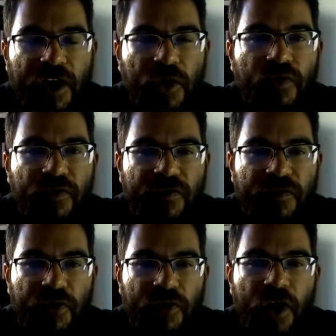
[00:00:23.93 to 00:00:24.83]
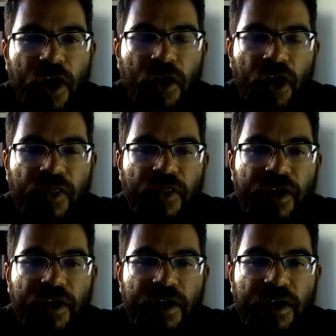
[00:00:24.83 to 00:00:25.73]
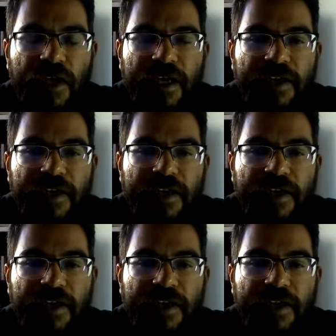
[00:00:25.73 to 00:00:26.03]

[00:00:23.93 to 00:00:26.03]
overview on the